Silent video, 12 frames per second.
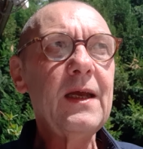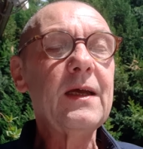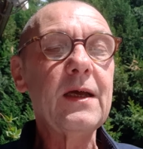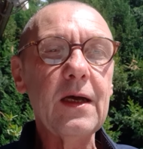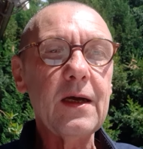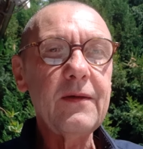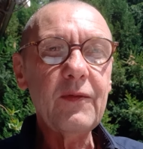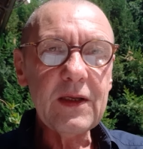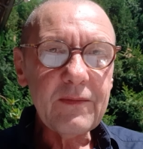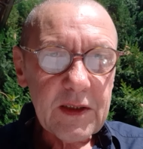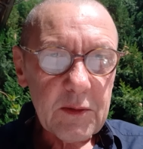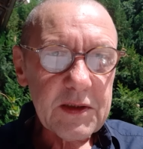Even
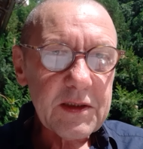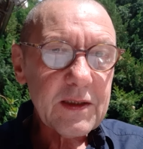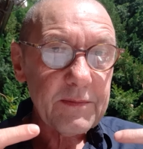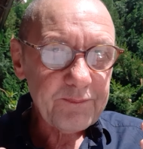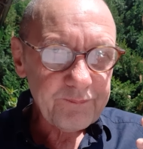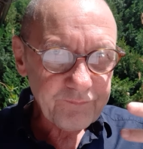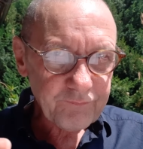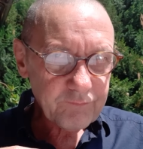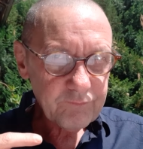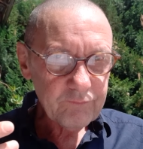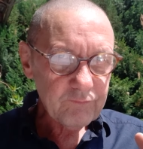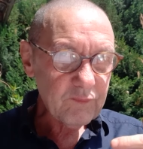if there is
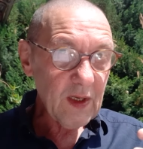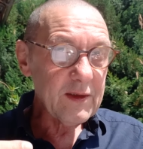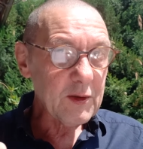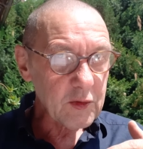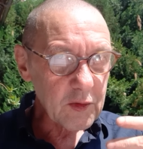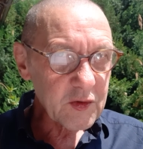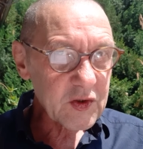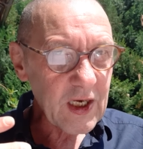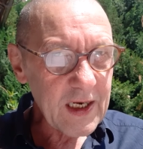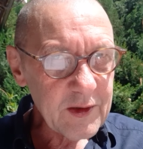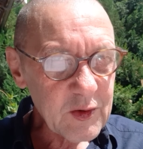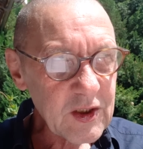those
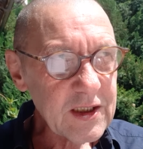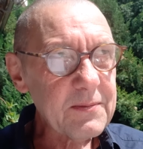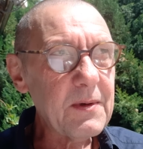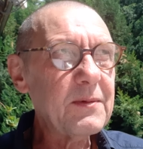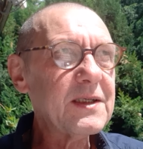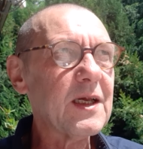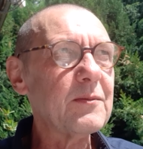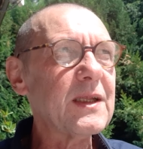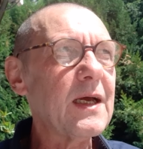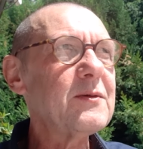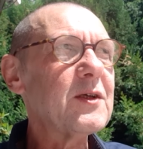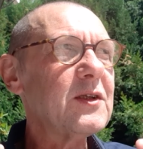challenges, maybe
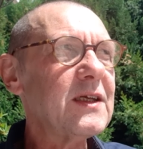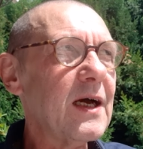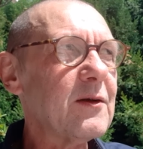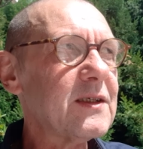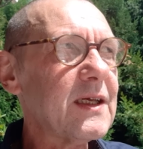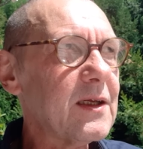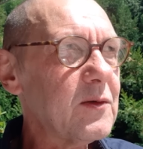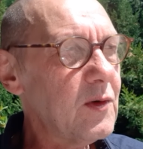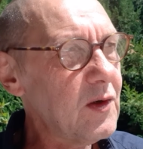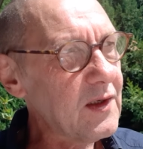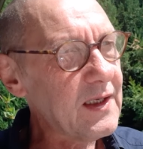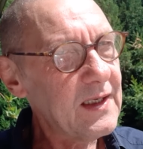sometimes on the outside world,